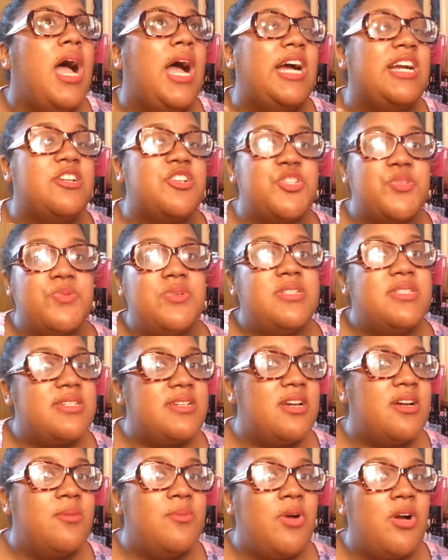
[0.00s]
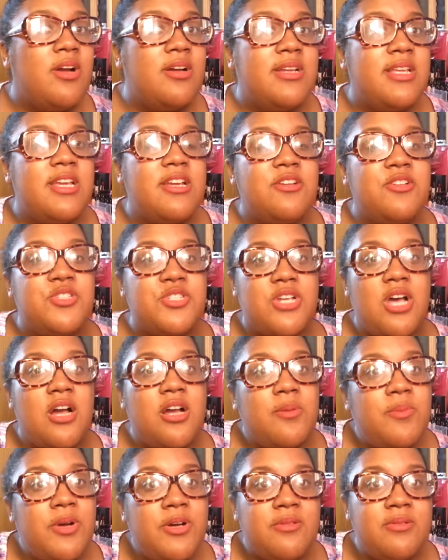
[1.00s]
I just wanted to come on here and
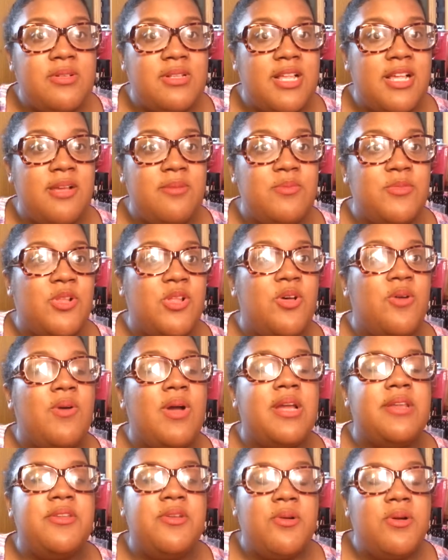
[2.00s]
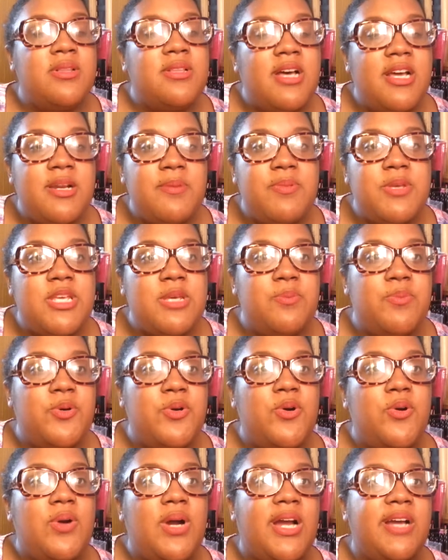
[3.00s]
talk about Glamglow. I know a lot of
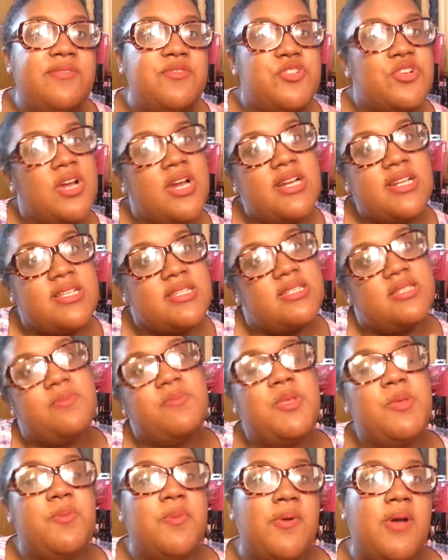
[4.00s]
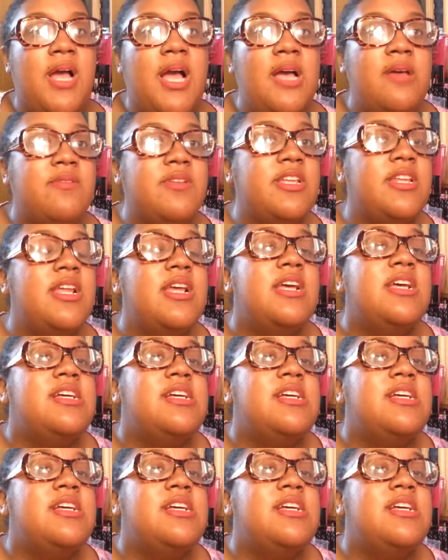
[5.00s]
people have tried it, some people haven't.